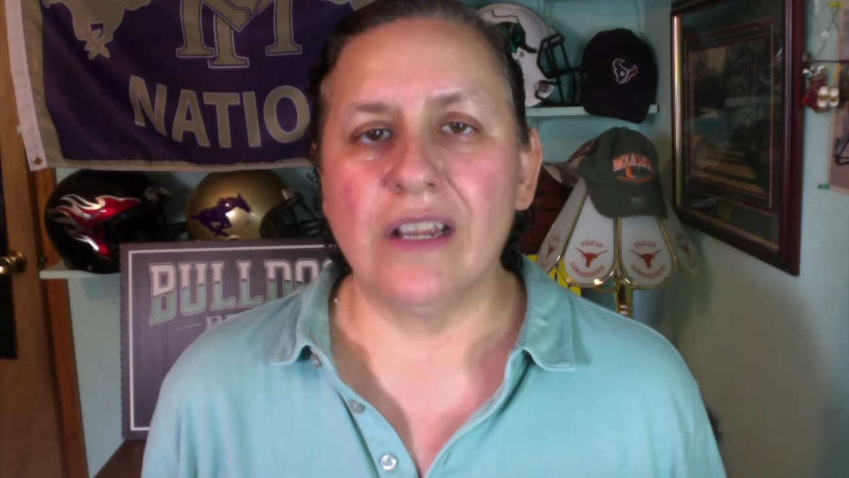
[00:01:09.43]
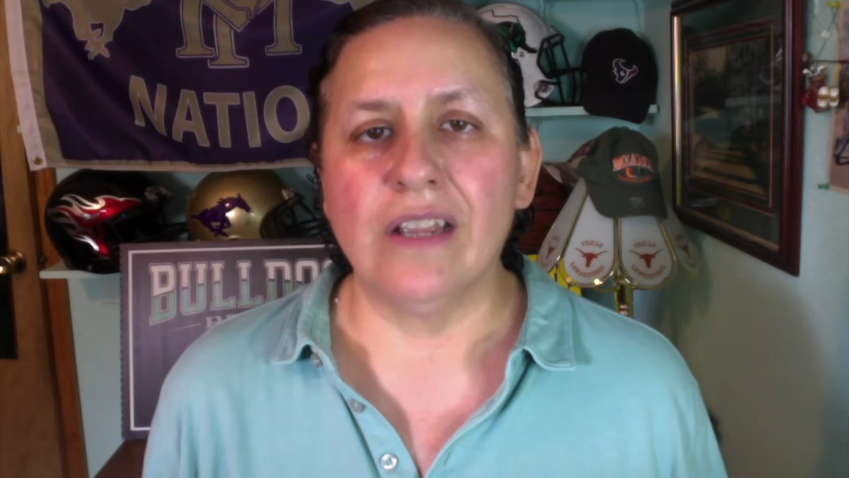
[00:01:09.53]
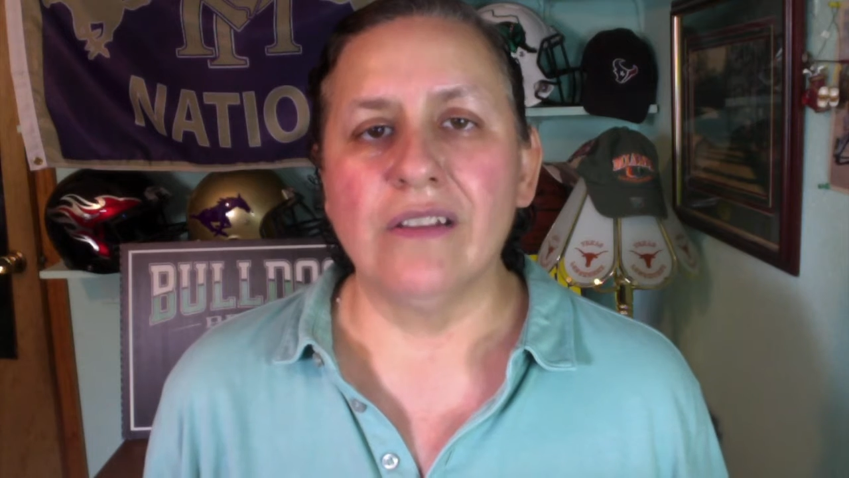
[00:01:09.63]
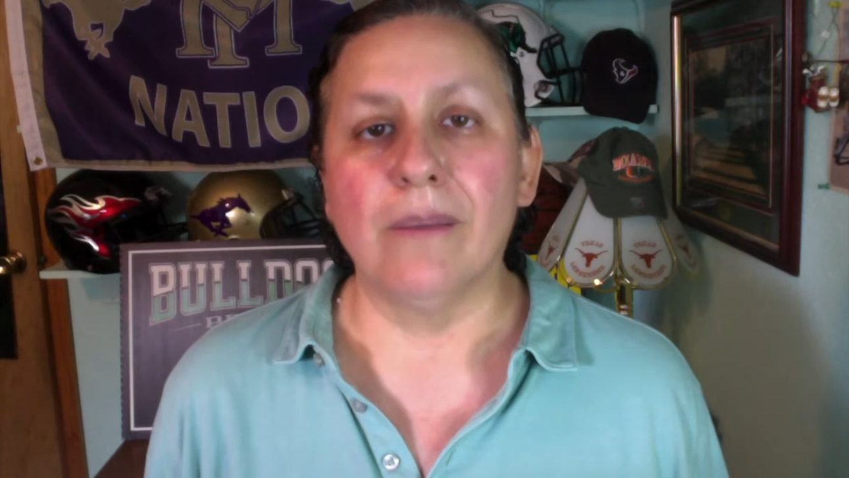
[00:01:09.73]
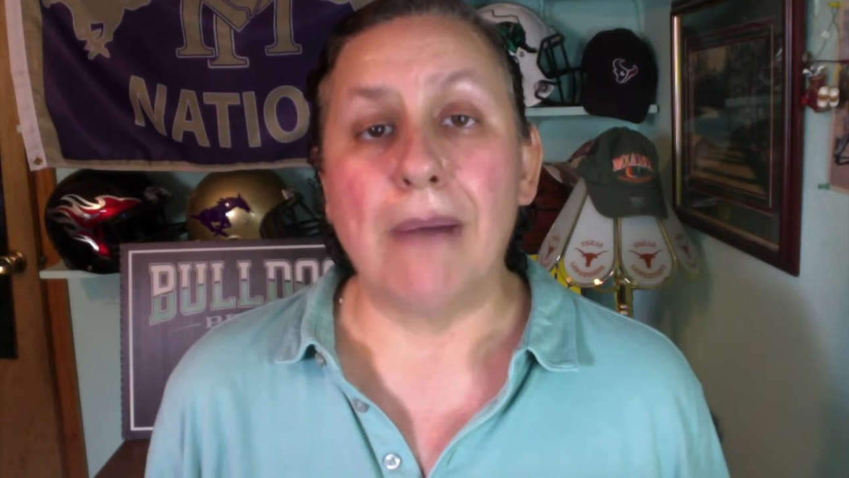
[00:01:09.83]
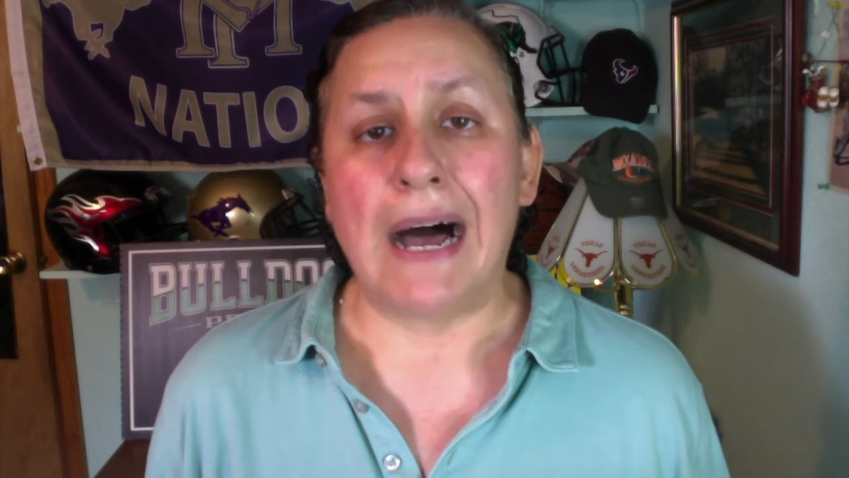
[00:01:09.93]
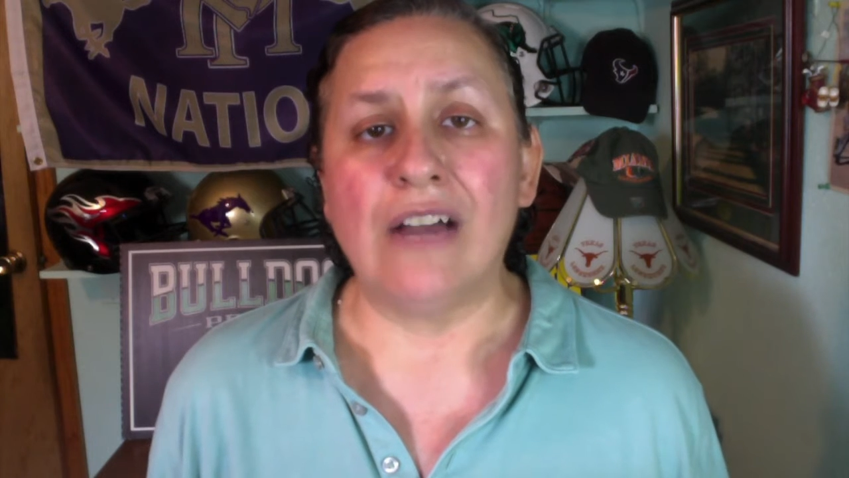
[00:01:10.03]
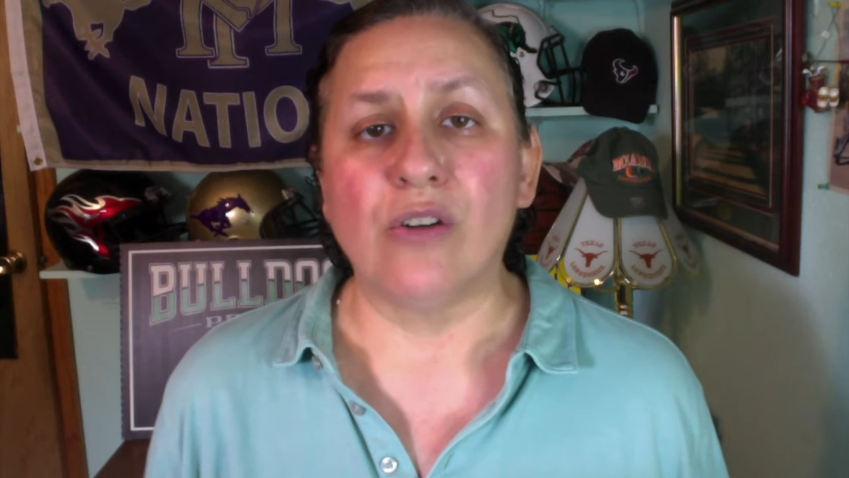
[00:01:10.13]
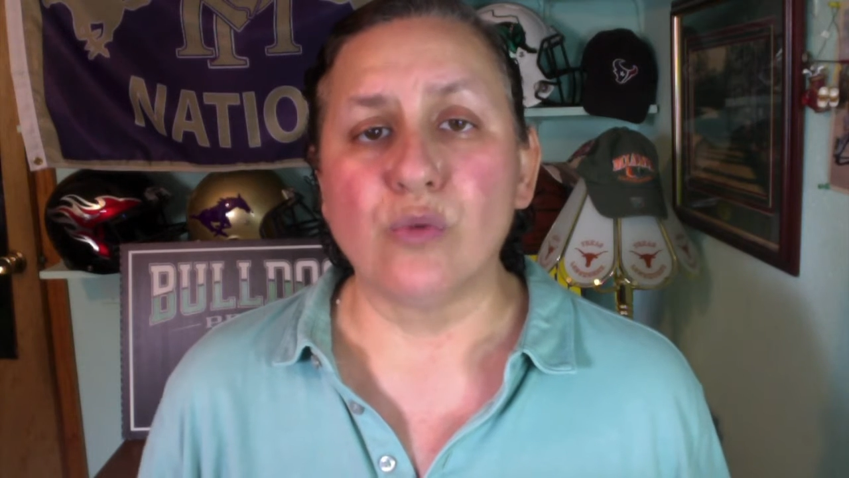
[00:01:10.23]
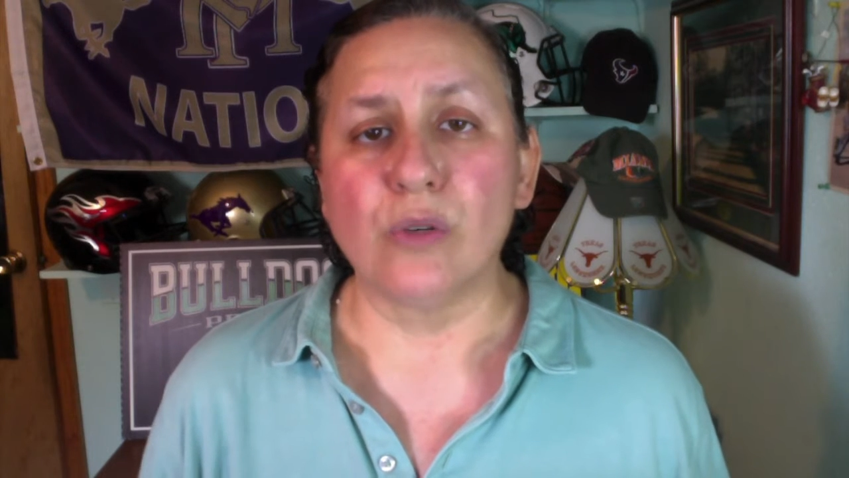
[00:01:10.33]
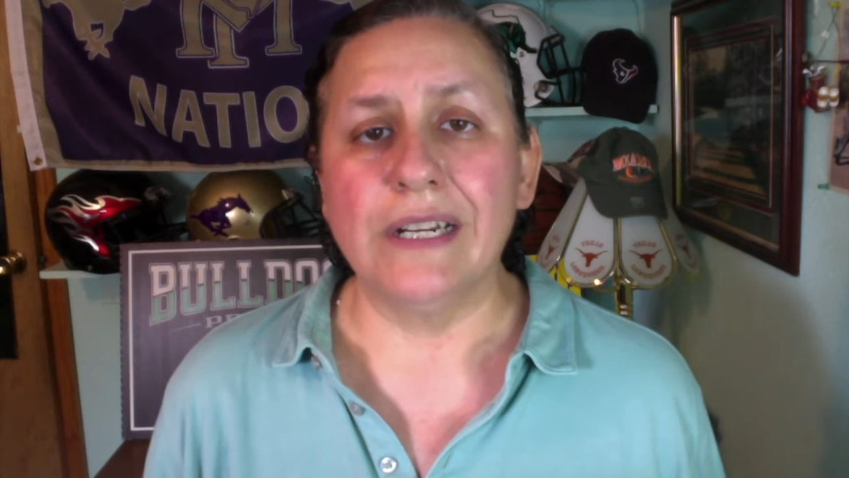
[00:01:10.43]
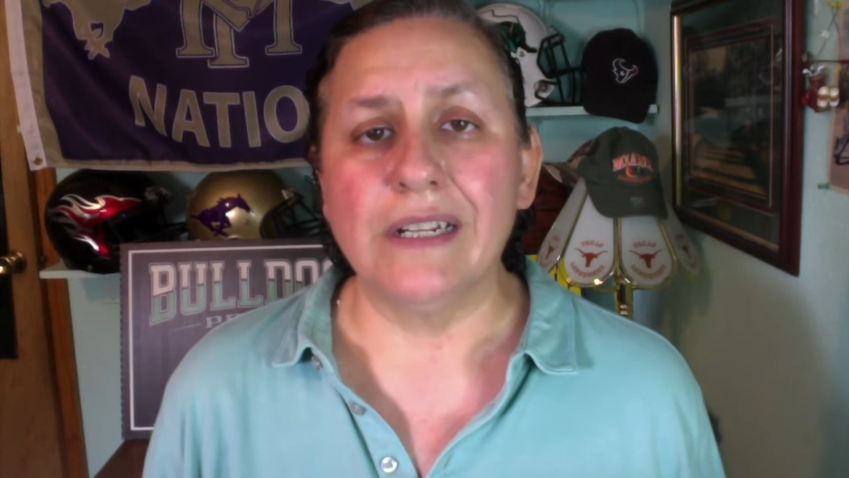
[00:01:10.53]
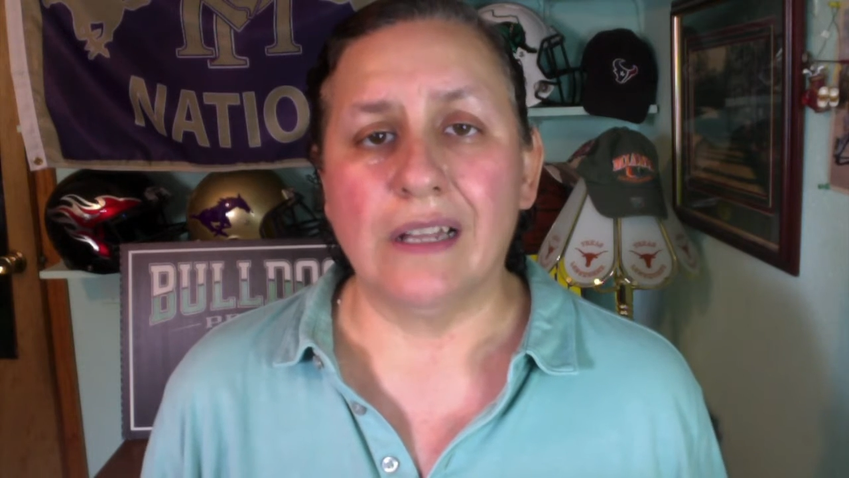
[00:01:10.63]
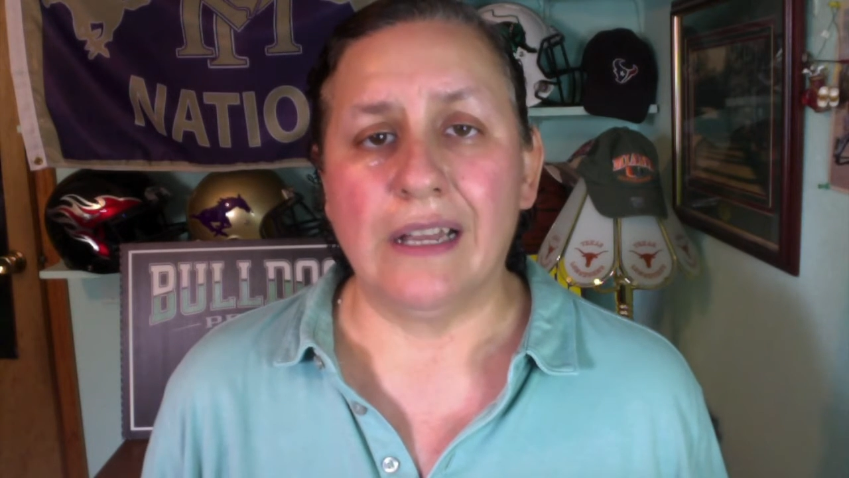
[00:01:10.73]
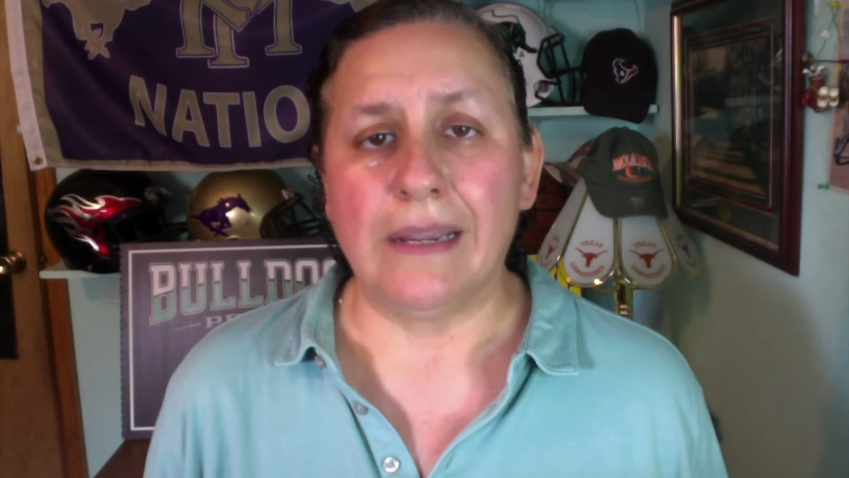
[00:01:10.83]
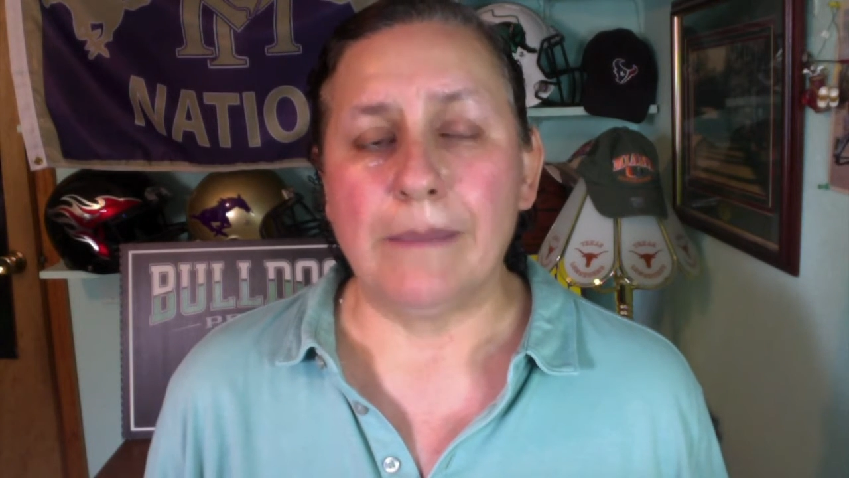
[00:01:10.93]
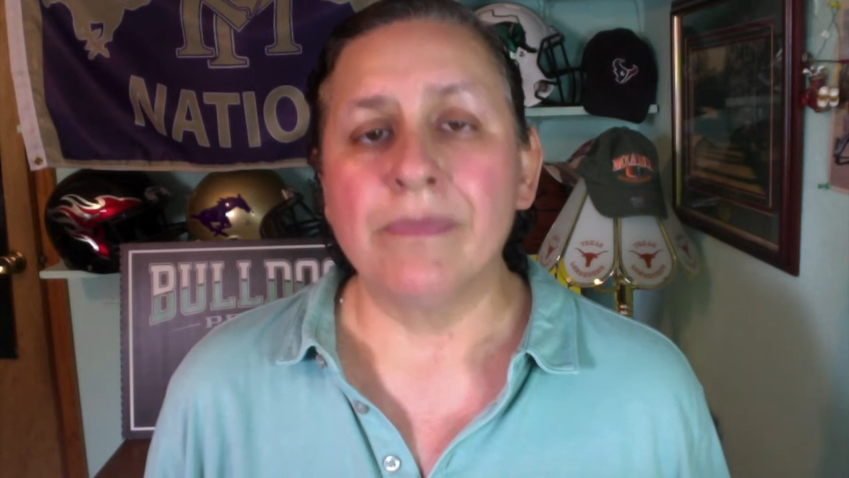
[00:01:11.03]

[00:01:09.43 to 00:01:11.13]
in the mile relay.